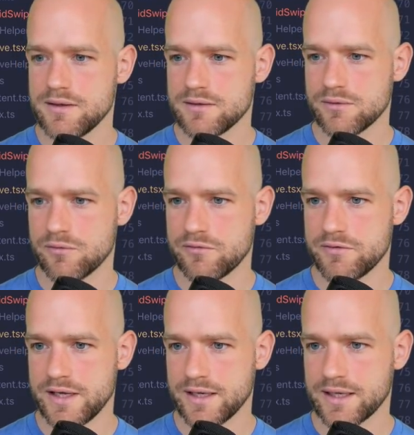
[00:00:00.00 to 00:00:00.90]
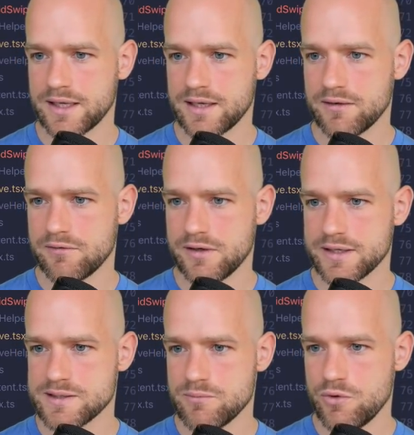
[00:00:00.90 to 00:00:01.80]
So very,
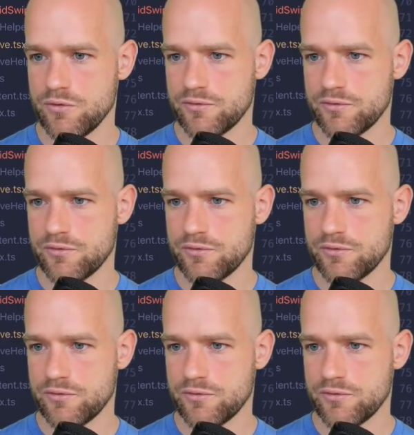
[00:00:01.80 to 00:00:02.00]
very smooth,